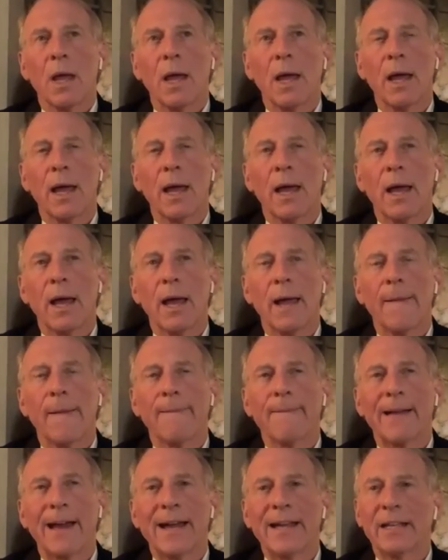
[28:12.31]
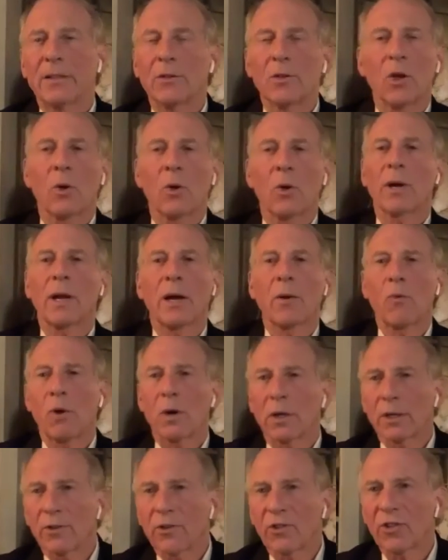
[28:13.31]
And I didn't know what I
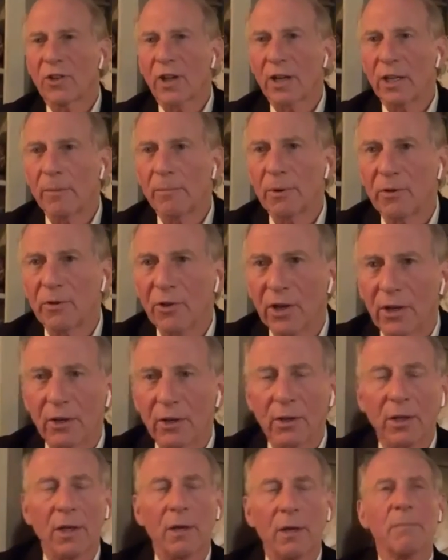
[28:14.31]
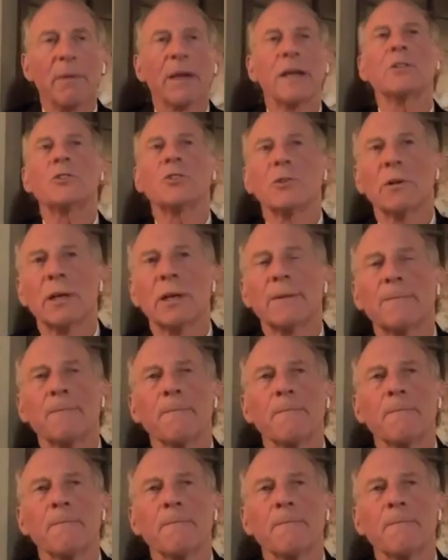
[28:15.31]
wanted to study particularly or major in.